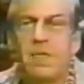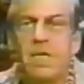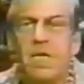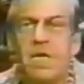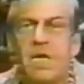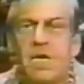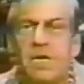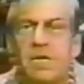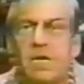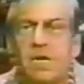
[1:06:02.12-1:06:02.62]

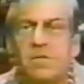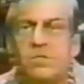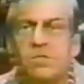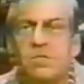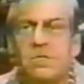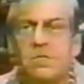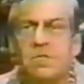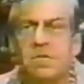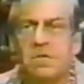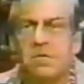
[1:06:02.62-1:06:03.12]
And I said,
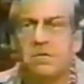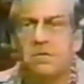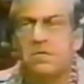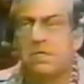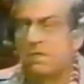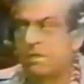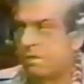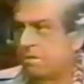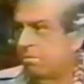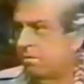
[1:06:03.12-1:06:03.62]
they're
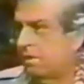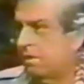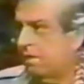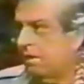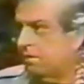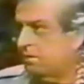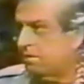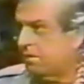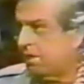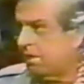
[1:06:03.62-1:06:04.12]
here because
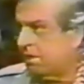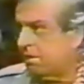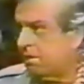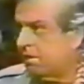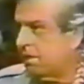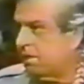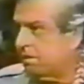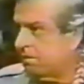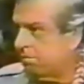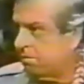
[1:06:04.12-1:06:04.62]
they are
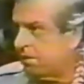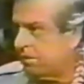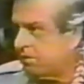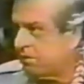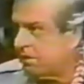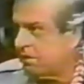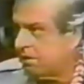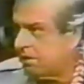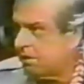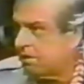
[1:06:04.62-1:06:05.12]

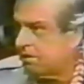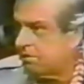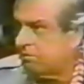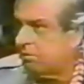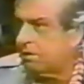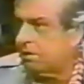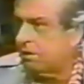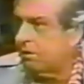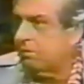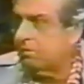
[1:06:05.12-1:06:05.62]
interested in what
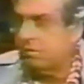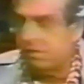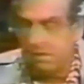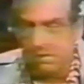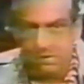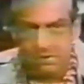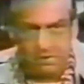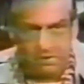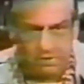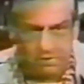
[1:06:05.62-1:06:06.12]
goes on
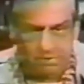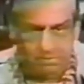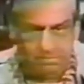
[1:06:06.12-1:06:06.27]
here.